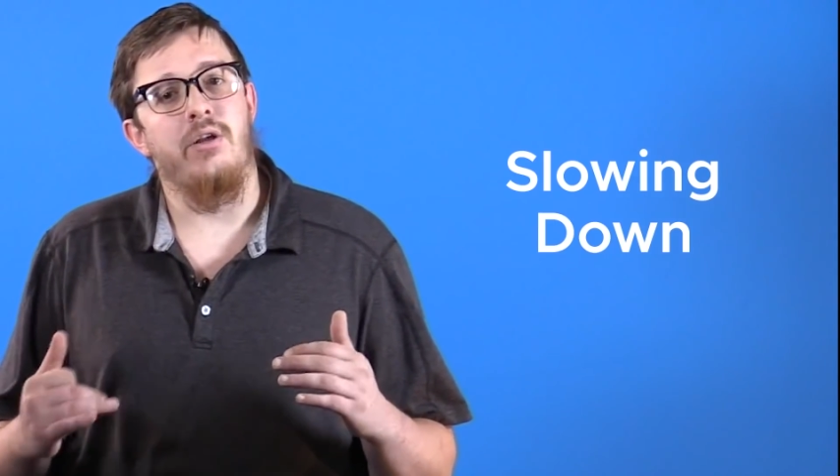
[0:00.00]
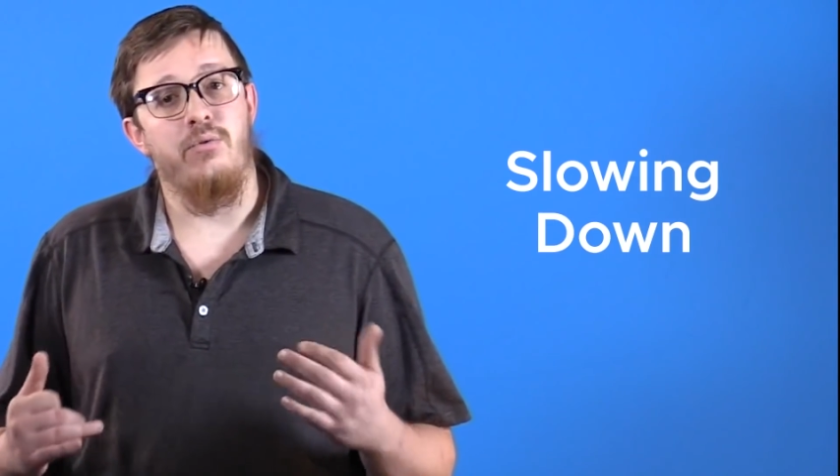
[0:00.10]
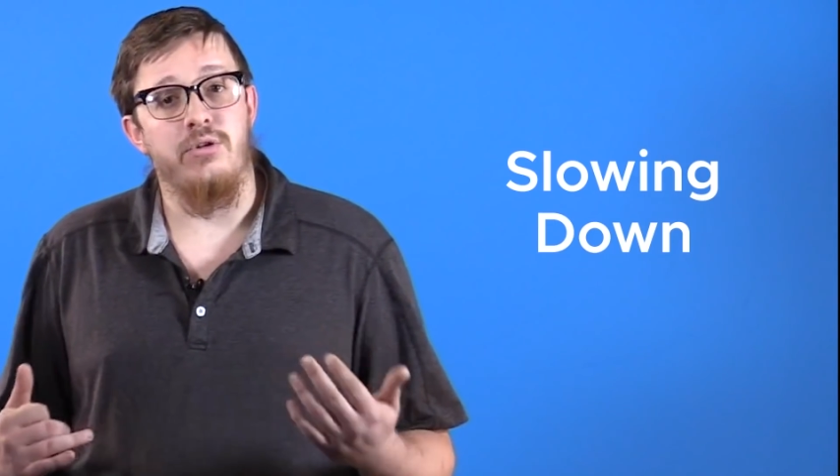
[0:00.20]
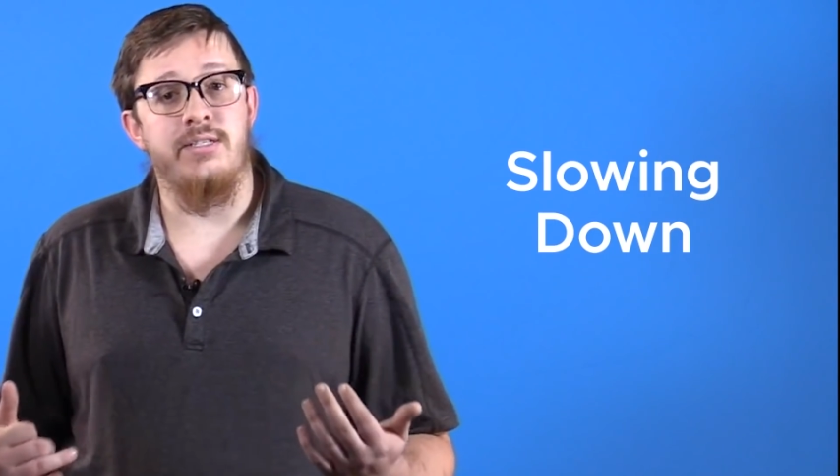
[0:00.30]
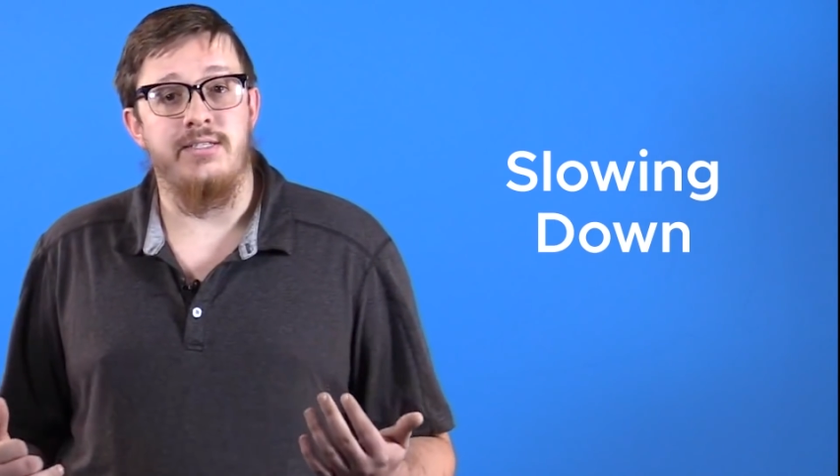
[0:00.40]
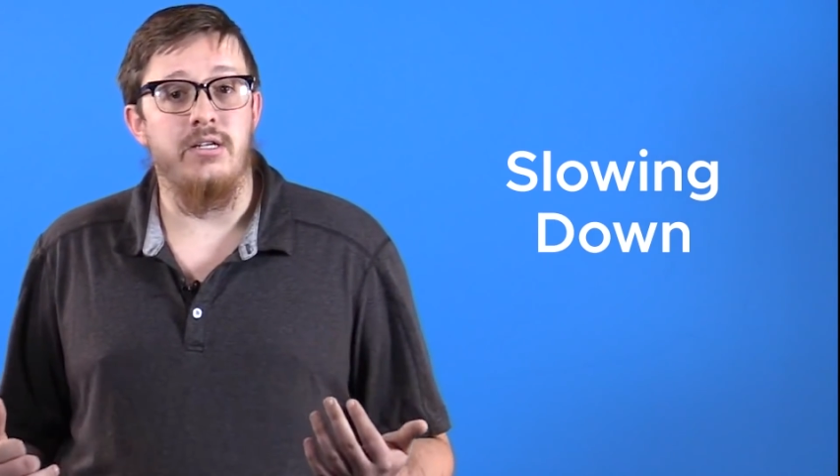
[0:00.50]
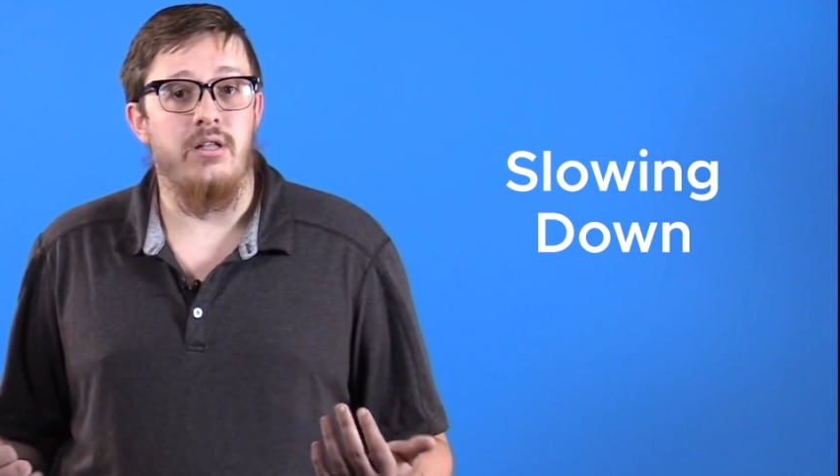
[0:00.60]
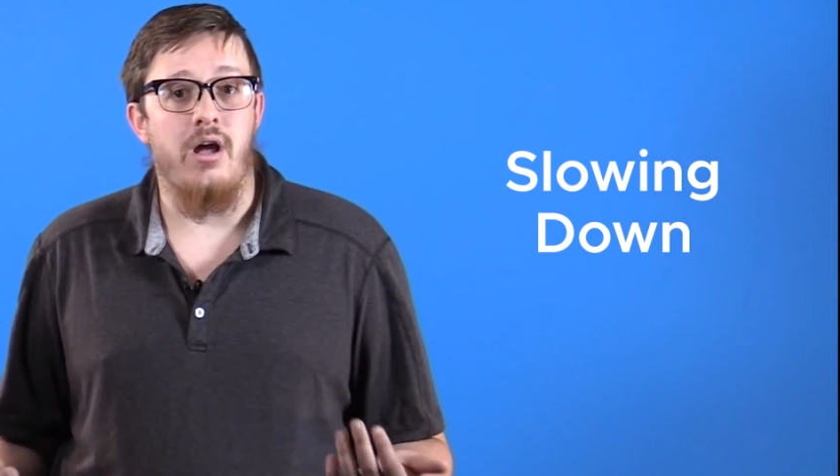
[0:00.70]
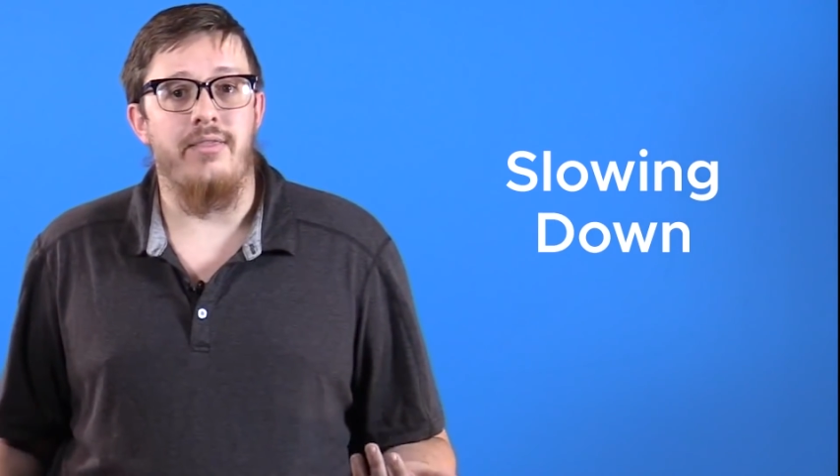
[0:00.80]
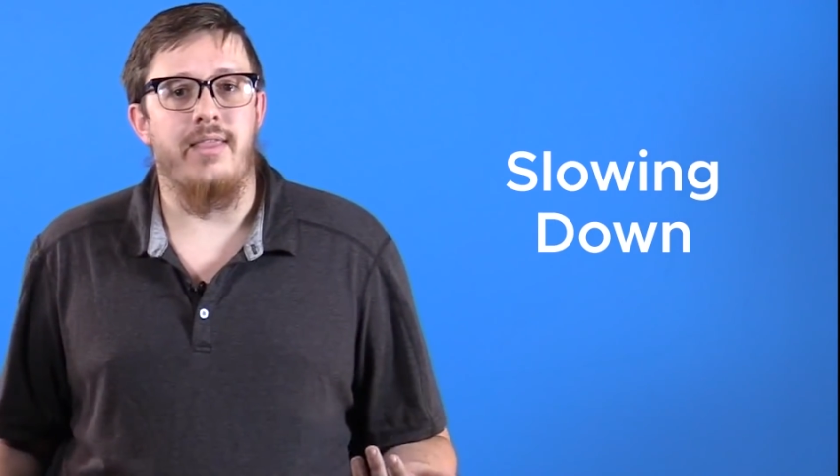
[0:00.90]
and we're
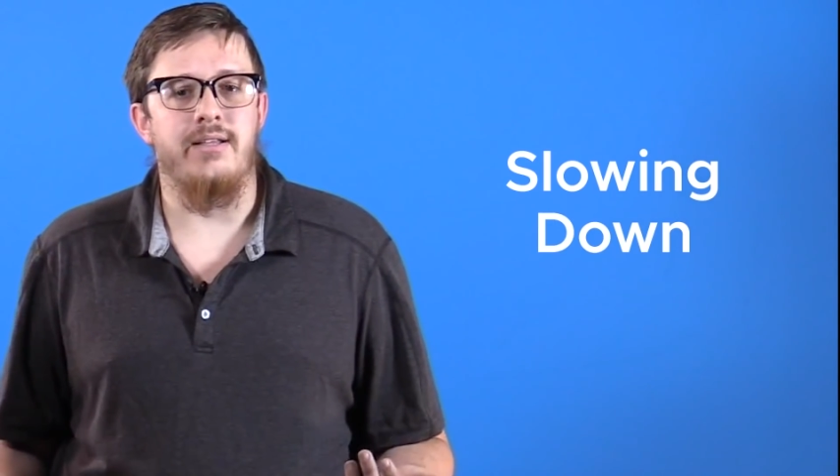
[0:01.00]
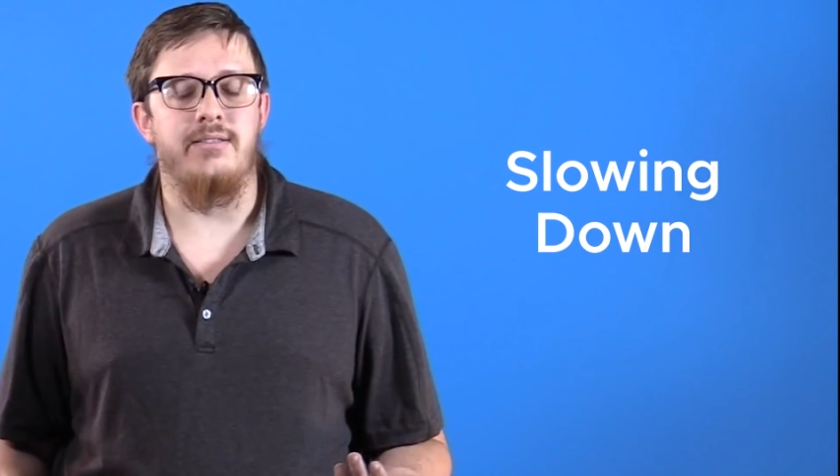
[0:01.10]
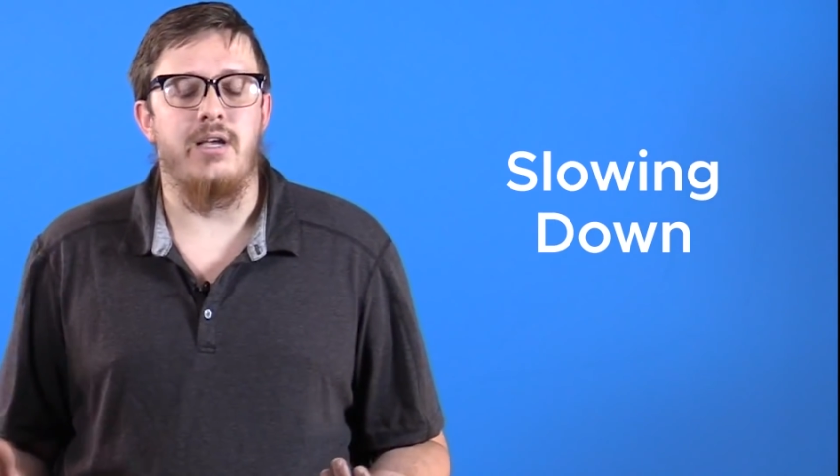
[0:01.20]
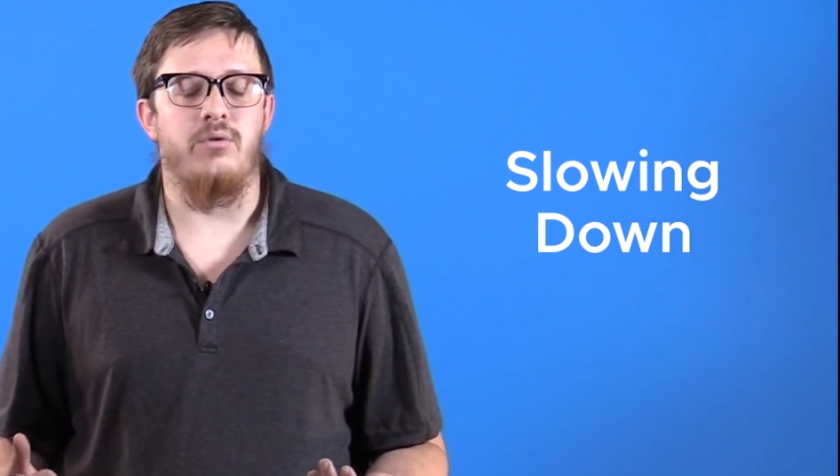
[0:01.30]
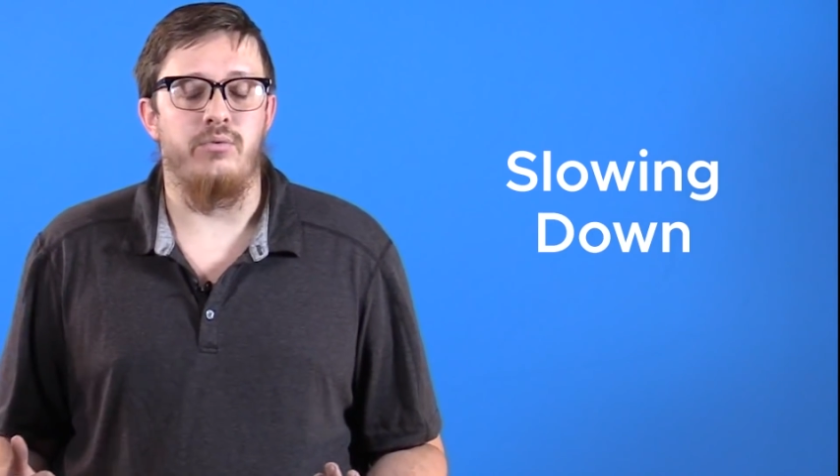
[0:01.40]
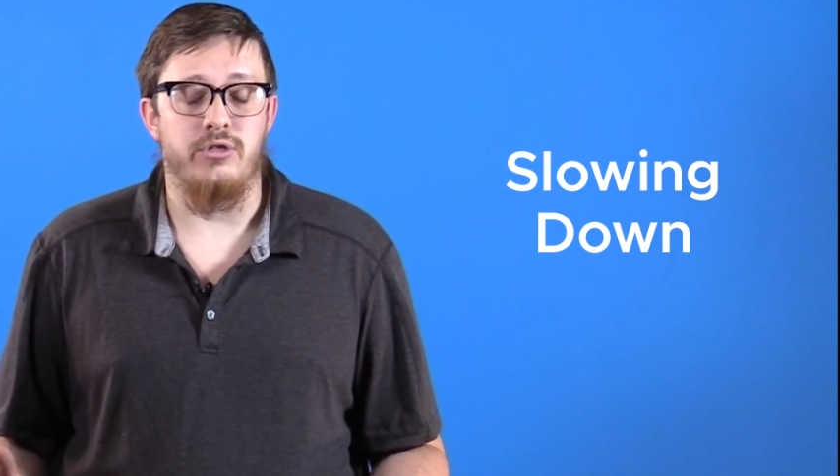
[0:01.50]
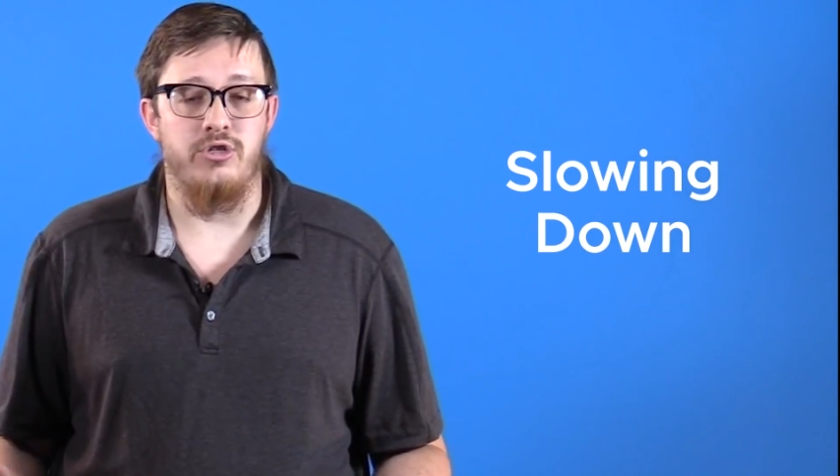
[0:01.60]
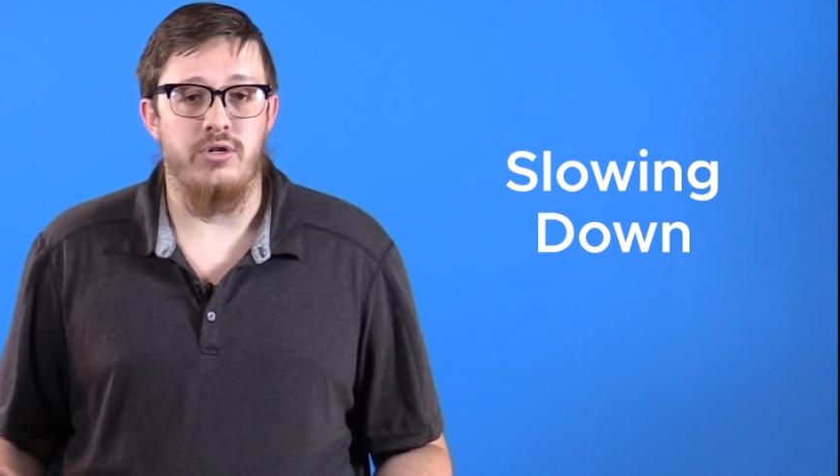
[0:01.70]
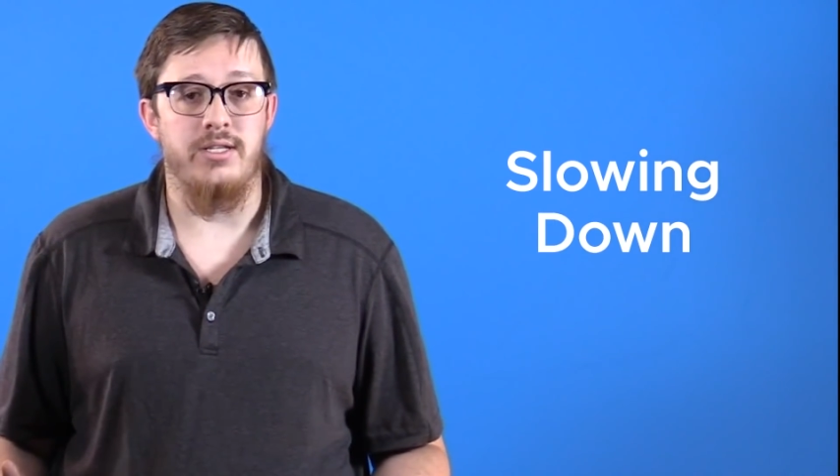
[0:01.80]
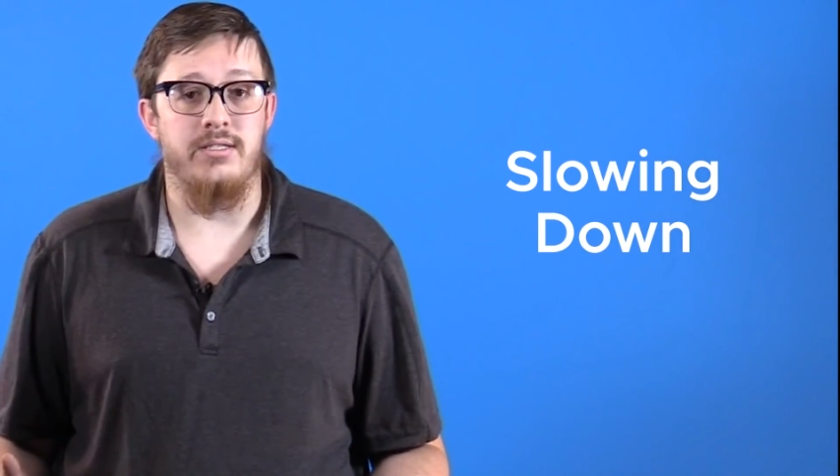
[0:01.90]
still on that downward
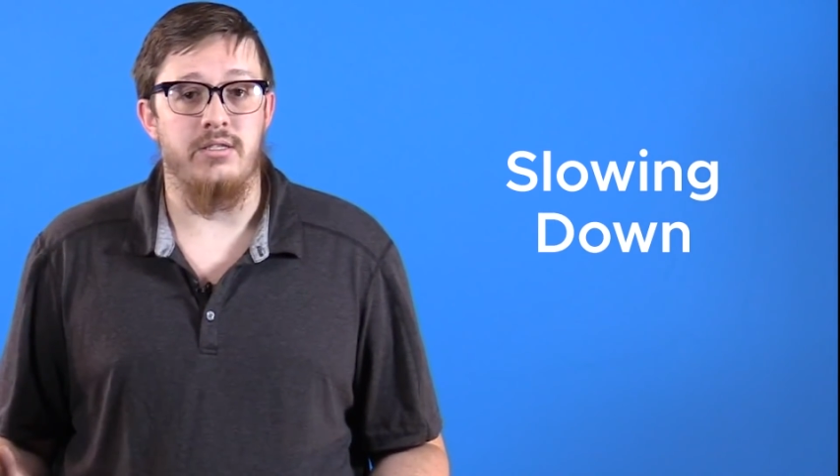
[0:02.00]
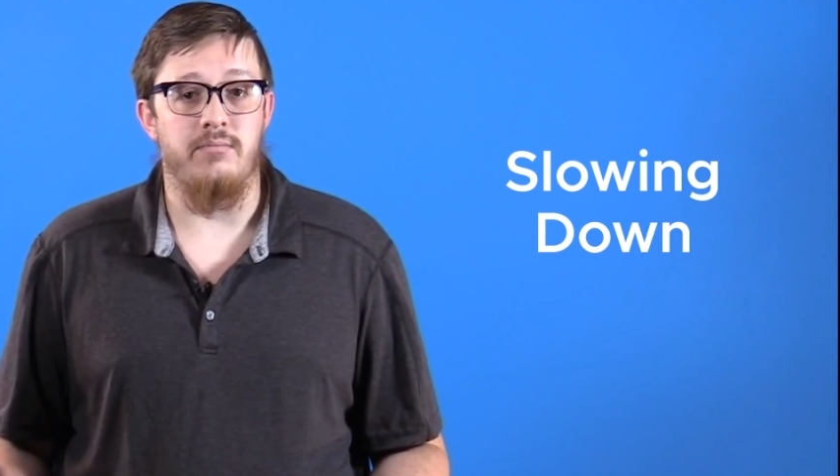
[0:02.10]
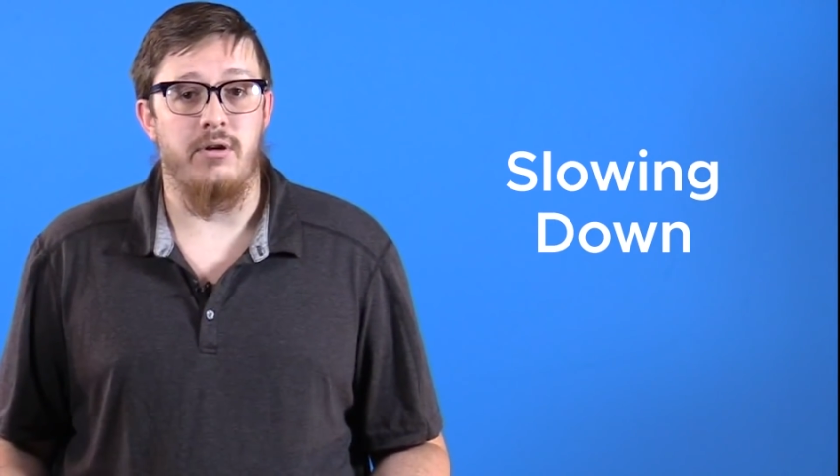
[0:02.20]
trend in the